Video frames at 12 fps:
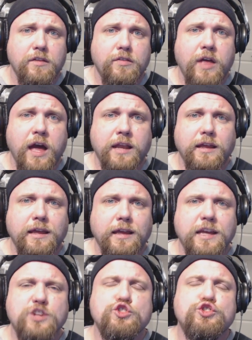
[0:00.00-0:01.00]
that
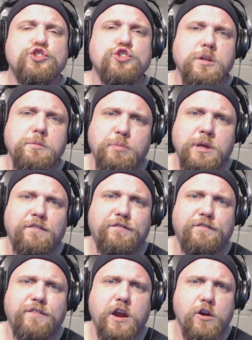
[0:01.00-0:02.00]
it should be
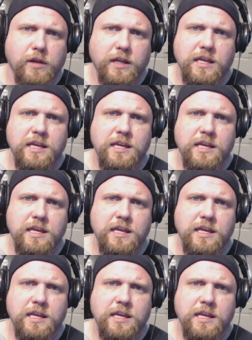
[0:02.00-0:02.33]
fairly